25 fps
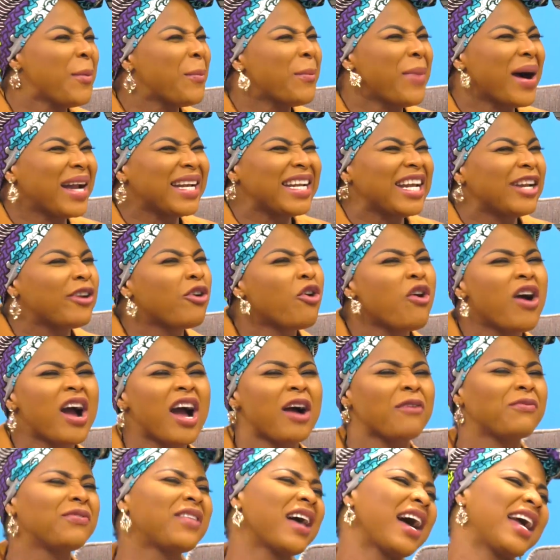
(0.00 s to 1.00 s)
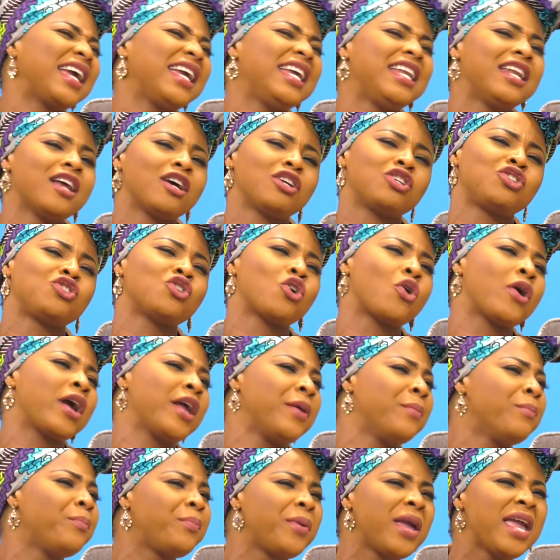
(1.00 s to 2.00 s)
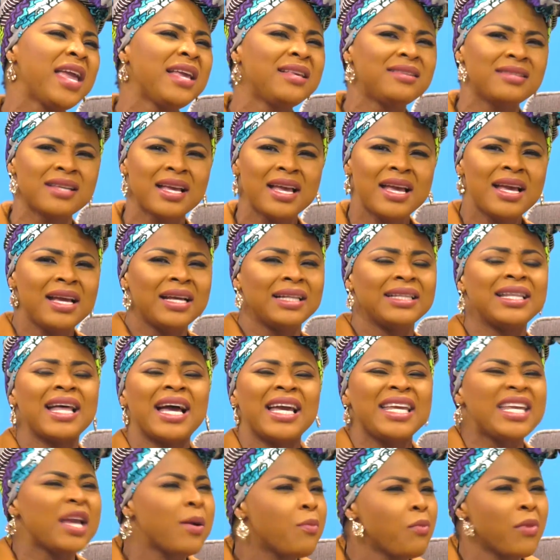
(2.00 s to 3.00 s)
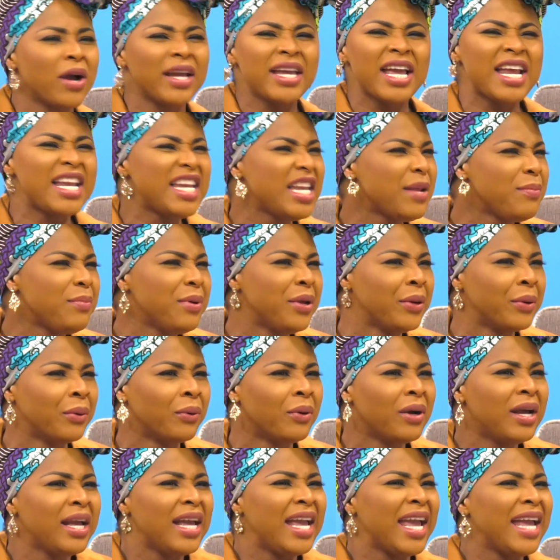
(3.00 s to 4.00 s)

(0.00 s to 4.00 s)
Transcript: but they don't have that inner joy and peace that ye mo ye ni bi no.